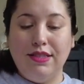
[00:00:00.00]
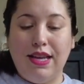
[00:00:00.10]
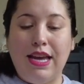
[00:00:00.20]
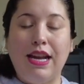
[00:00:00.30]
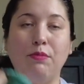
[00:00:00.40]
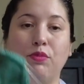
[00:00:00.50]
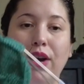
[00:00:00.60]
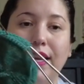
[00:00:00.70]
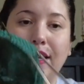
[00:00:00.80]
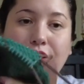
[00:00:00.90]
I'm
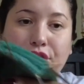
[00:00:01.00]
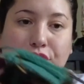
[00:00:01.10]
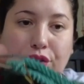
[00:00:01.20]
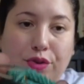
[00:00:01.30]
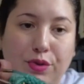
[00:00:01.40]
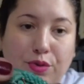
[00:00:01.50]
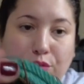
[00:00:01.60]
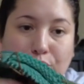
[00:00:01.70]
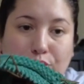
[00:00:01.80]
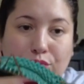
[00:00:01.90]
ready
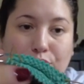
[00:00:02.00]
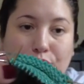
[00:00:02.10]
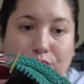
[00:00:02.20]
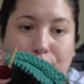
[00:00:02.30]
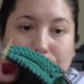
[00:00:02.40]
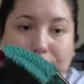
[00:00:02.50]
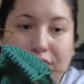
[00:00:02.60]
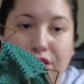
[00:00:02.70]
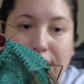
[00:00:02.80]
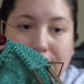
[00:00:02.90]
to
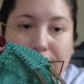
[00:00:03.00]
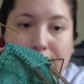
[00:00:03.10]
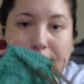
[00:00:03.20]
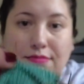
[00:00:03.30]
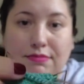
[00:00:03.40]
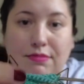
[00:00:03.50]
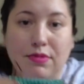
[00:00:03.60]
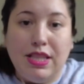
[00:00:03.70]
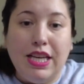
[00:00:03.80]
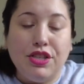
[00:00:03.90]
just
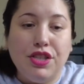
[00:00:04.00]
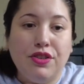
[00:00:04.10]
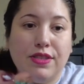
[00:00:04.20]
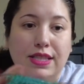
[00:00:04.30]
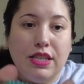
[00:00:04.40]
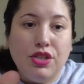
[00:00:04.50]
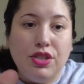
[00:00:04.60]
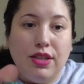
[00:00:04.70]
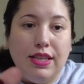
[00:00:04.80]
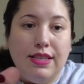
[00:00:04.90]
Kitchener stitch
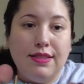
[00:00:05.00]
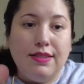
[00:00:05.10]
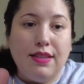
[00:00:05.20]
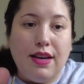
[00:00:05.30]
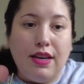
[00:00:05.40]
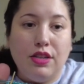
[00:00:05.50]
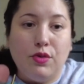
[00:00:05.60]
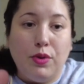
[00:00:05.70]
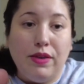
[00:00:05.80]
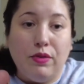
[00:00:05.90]
these
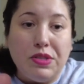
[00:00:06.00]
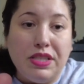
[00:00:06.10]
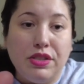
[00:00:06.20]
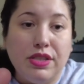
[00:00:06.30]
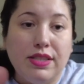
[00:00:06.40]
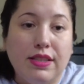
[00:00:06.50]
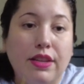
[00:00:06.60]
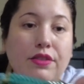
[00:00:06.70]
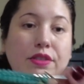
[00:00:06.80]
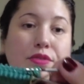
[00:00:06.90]
24 stitches
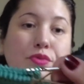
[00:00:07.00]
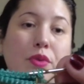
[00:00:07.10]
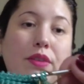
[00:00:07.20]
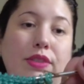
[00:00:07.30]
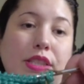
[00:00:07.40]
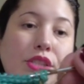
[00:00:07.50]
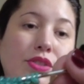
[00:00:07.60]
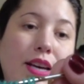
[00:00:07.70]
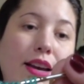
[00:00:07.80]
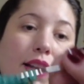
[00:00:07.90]
together. There's 12 on each
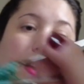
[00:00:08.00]
side,